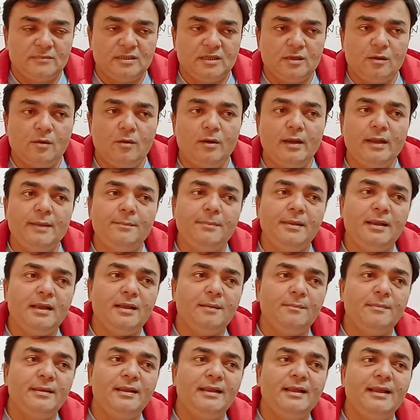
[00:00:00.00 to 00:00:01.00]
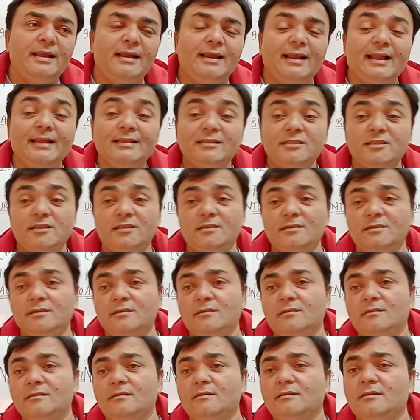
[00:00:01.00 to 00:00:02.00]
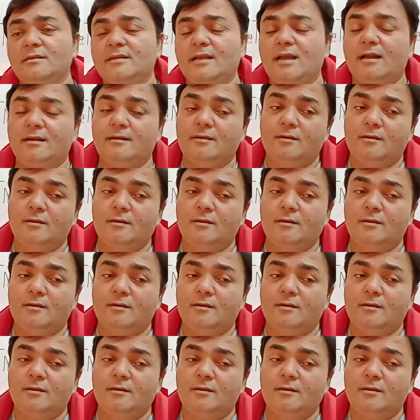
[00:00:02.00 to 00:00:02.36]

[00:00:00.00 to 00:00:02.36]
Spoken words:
Only becoming an engineer,